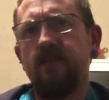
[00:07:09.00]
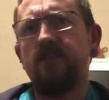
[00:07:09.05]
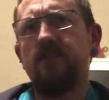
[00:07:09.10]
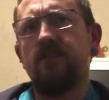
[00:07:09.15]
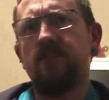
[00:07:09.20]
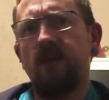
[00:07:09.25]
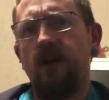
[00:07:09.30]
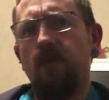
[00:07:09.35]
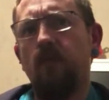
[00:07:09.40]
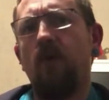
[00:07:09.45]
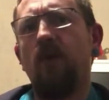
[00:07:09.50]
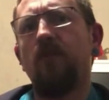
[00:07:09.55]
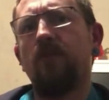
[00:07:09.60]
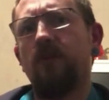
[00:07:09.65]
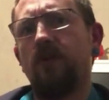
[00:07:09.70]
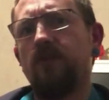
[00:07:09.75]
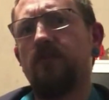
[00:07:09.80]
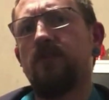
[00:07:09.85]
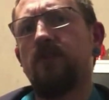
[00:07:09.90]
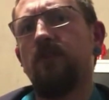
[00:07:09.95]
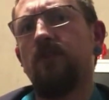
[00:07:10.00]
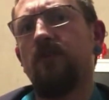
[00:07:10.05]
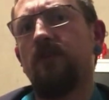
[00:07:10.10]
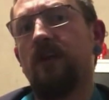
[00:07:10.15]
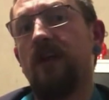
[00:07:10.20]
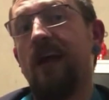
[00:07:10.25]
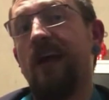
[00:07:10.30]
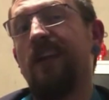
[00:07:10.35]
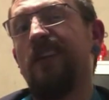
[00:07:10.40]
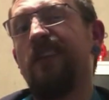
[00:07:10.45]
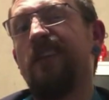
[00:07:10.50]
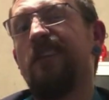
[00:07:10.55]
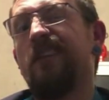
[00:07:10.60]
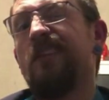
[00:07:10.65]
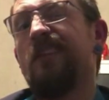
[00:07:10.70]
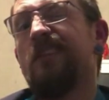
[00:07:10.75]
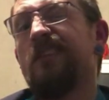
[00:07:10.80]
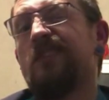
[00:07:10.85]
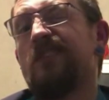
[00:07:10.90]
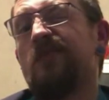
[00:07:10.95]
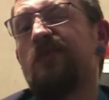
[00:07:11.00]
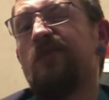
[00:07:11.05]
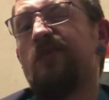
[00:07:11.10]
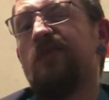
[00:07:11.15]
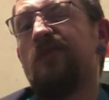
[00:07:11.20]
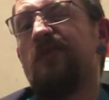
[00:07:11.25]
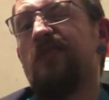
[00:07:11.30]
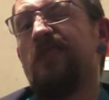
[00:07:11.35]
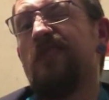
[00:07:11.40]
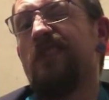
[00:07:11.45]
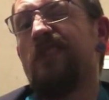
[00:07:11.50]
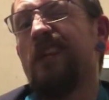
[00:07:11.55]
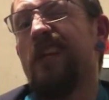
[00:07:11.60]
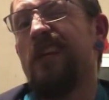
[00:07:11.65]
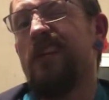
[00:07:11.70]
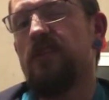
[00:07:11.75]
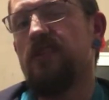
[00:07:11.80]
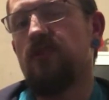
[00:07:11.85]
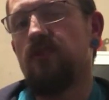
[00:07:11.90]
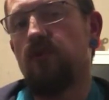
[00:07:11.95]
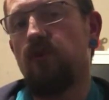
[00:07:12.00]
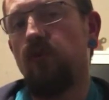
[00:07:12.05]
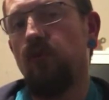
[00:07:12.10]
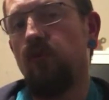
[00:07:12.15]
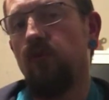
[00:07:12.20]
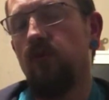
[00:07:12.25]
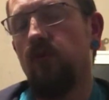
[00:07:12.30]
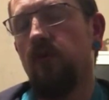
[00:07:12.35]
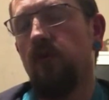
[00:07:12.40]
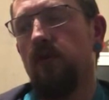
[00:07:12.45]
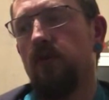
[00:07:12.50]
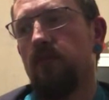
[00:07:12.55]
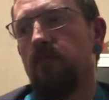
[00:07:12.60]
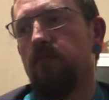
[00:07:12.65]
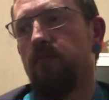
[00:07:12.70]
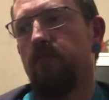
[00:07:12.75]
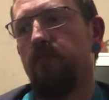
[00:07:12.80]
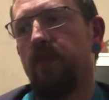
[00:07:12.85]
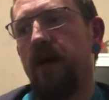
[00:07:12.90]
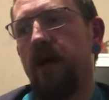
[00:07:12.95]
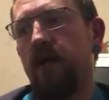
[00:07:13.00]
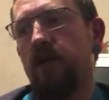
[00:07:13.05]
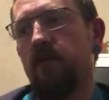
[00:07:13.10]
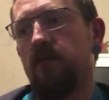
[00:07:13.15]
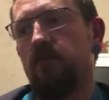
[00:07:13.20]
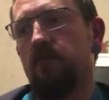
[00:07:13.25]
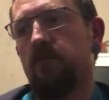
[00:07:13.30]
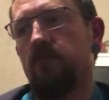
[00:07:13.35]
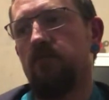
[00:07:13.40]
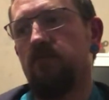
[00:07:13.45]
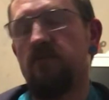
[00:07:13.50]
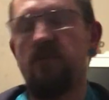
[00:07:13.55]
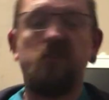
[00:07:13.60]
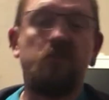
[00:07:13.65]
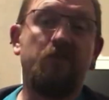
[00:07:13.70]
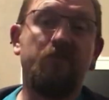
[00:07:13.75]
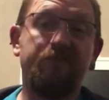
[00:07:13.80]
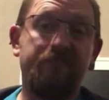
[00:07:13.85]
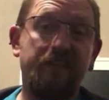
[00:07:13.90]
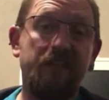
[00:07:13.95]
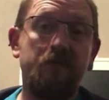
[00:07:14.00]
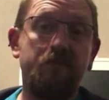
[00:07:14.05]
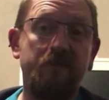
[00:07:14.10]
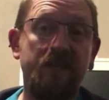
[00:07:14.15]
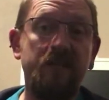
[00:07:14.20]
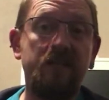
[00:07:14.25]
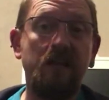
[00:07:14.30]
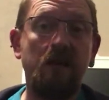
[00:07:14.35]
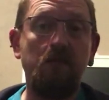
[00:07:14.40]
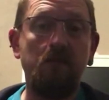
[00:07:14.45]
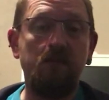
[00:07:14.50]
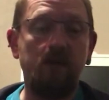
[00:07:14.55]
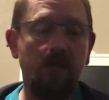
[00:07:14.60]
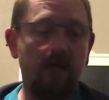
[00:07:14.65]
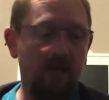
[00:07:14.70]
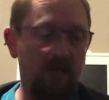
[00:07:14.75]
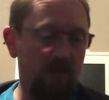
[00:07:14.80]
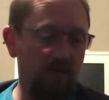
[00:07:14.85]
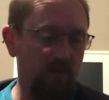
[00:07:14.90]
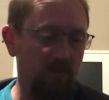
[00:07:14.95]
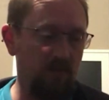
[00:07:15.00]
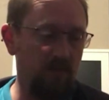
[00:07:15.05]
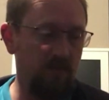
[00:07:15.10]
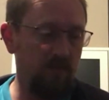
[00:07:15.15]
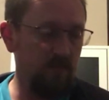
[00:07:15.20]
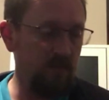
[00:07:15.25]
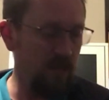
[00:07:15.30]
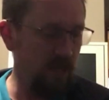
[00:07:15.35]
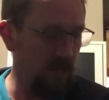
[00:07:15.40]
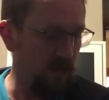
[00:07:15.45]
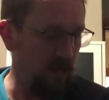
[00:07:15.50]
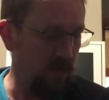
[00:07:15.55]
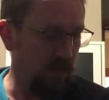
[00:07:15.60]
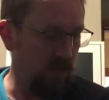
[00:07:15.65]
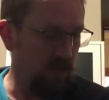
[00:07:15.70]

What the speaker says: I want those to look a little less torn, but still fairly beat up. Yeah,